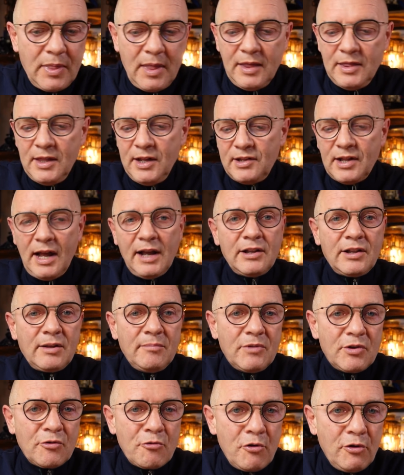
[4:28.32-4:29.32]
These
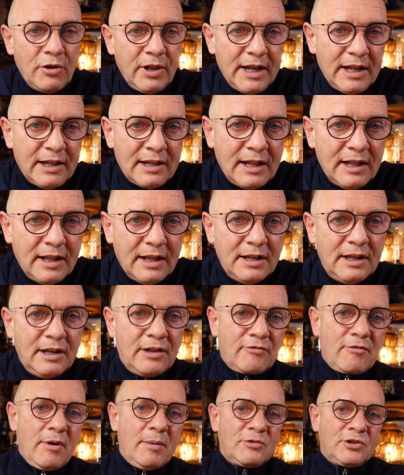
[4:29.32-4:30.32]
items are all linked in the
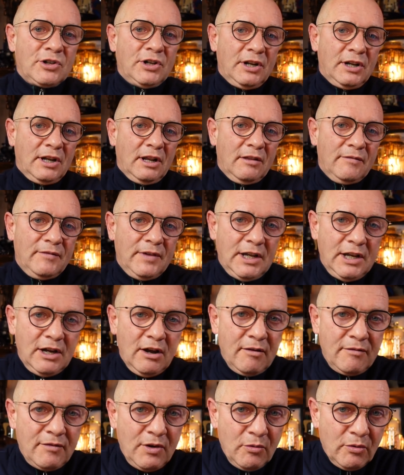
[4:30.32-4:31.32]
description under the
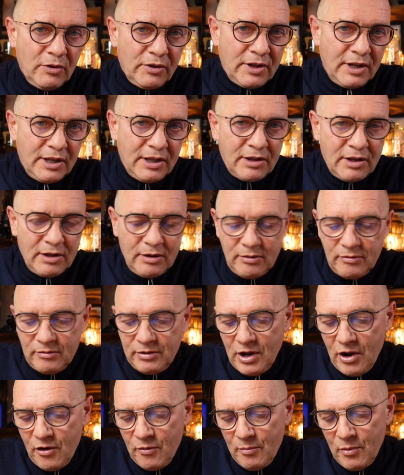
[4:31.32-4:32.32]
video if you wanted to
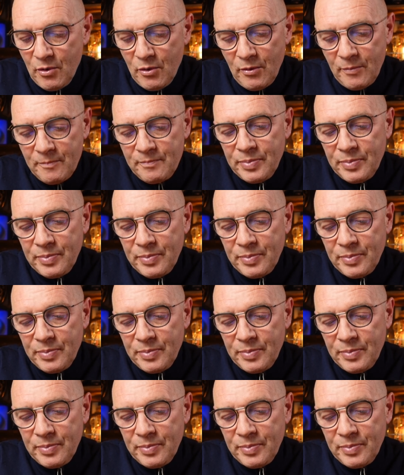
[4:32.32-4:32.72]
know more.